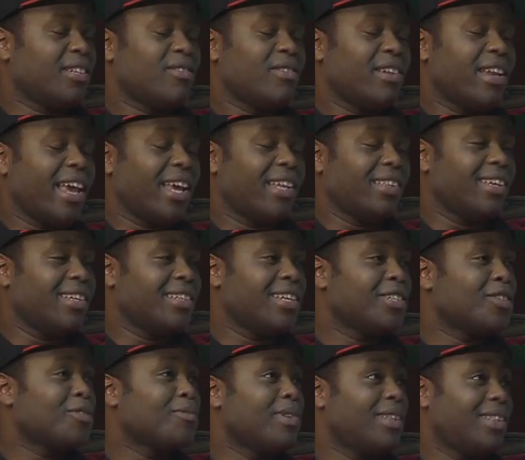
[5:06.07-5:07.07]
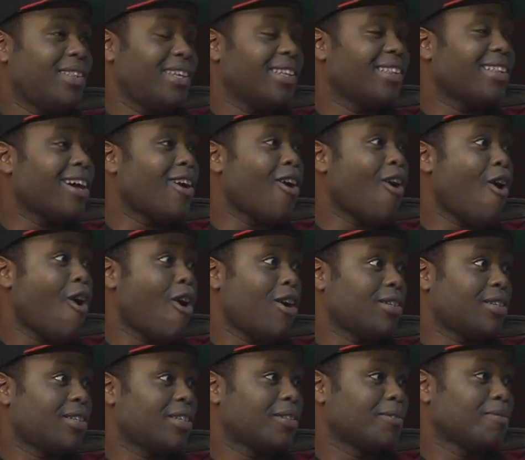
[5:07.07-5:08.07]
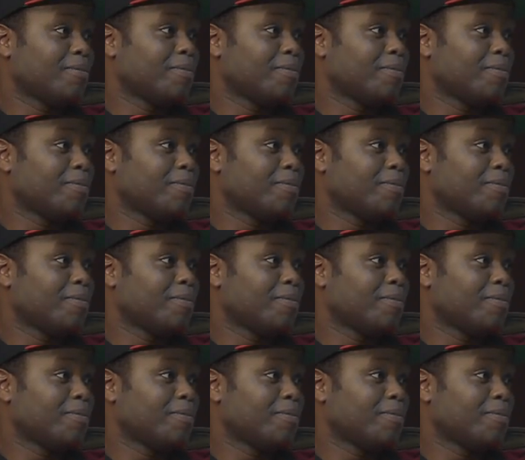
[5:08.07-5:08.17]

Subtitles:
I don't like that. It has to be tita, hot.